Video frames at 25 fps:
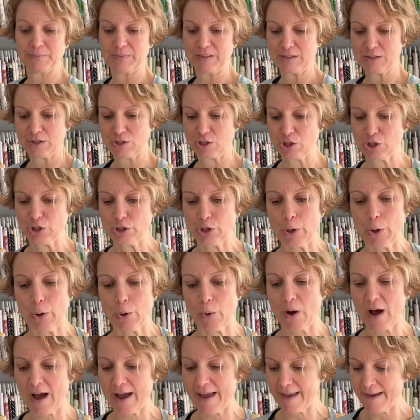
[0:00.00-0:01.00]
So
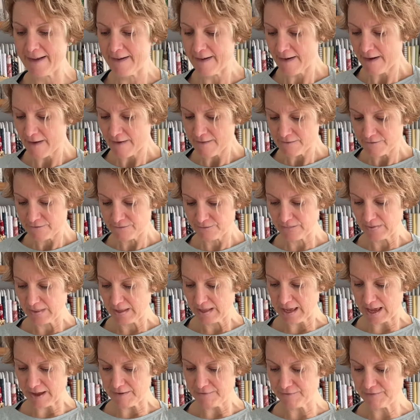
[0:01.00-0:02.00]
I
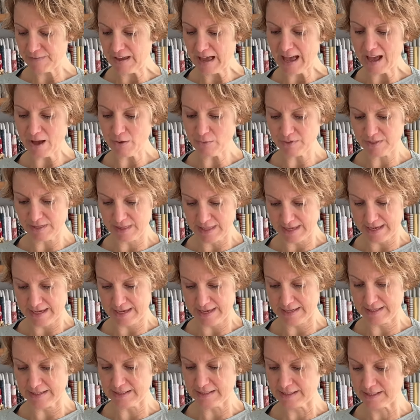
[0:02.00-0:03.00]
found
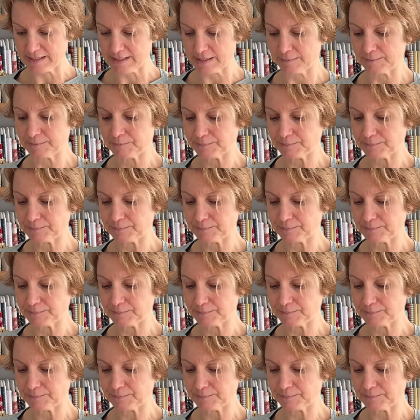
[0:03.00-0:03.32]
this